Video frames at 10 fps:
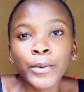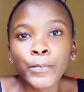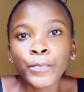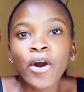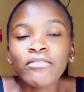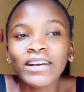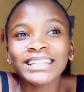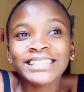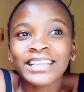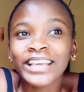
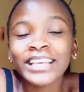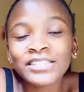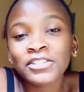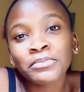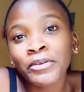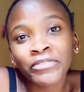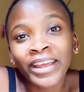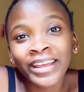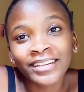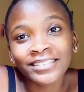poverty is not my
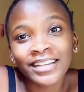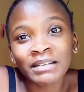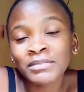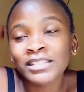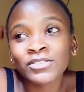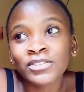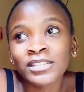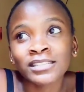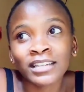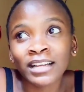friend. I'm just not
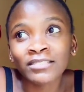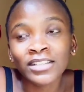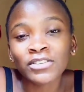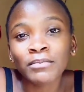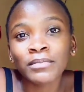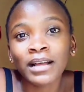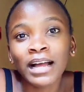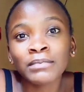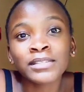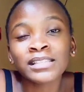in love. That's why
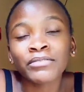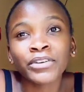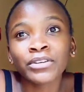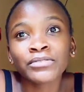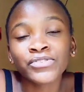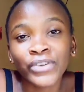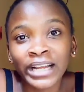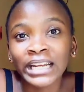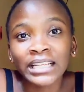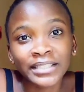I'm, I'm just afraid of
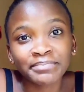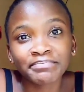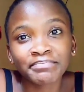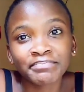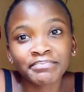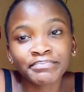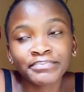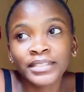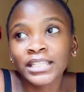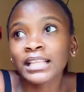struggling.
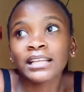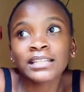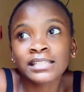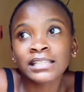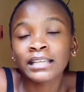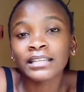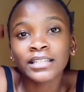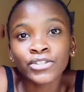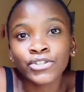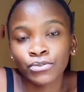That is the
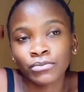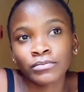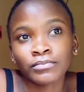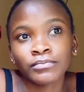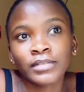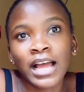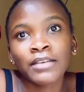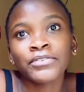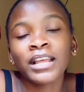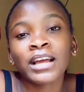issue. I
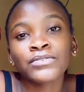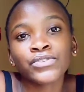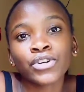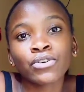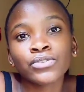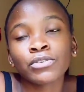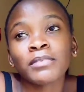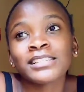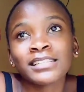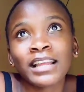feel like I've struggled so
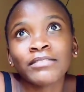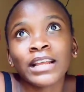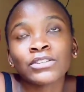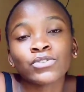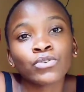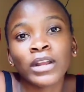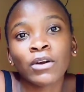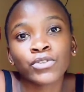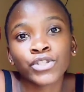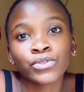much in life and I don't wanna
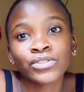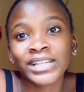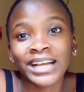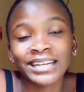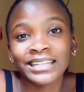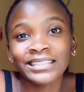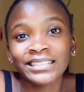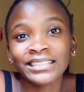continue struggling